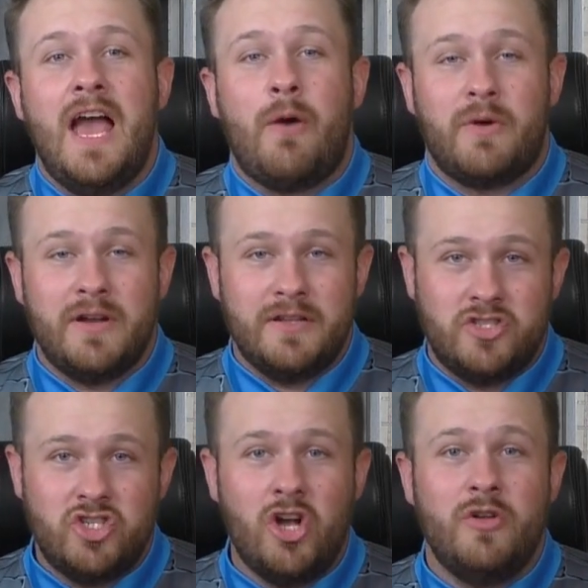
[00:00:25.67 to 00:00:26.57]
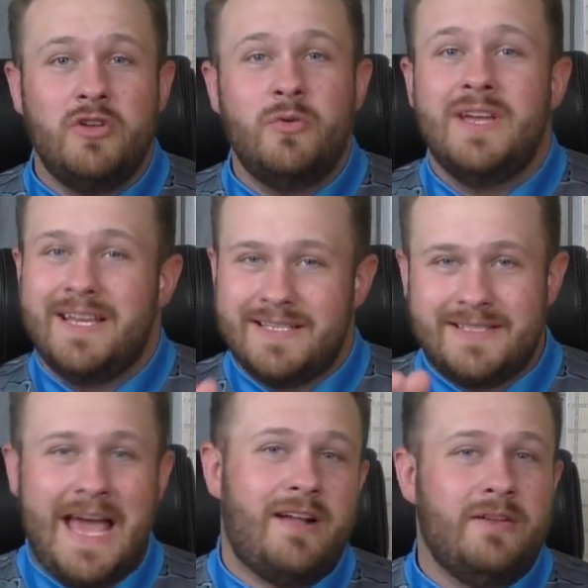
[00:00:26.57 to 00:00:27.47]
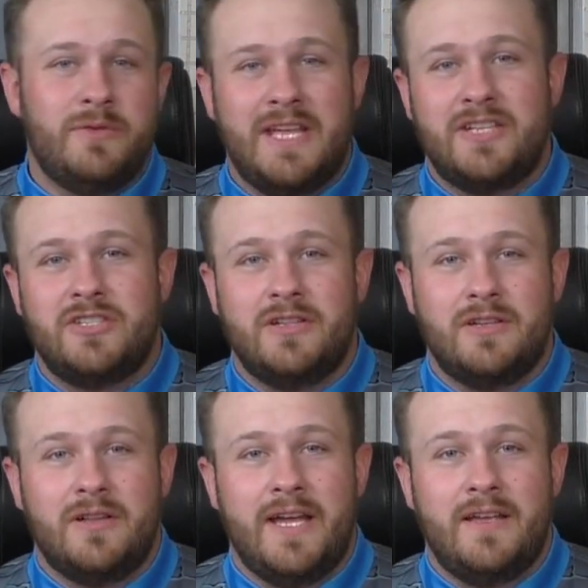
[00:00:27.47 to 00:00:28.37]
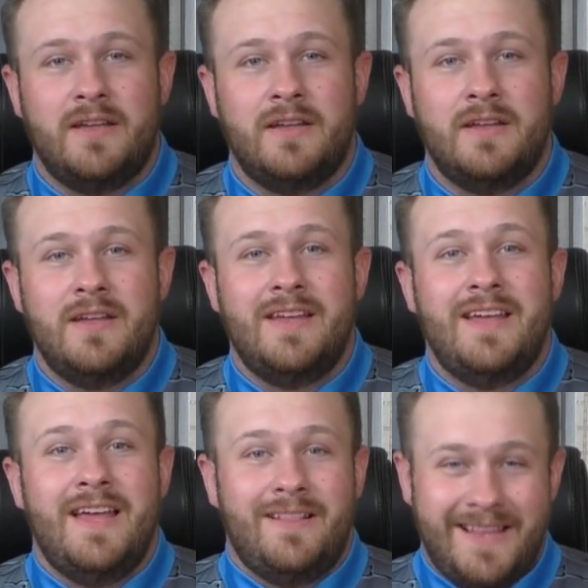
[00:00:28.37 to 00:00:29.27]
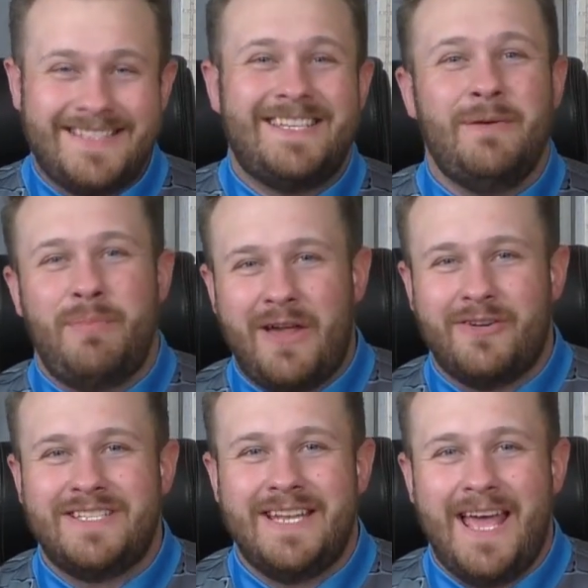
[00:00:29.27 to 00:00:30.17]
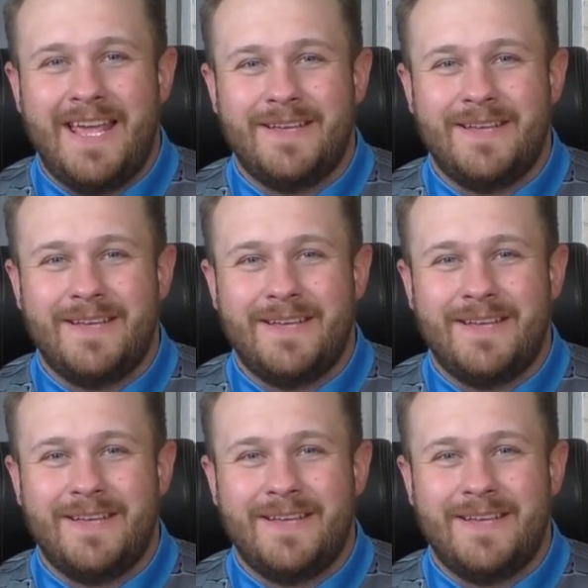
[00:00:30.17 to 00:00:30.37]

and we're going to show you exactly what that should look like. Let's get better today.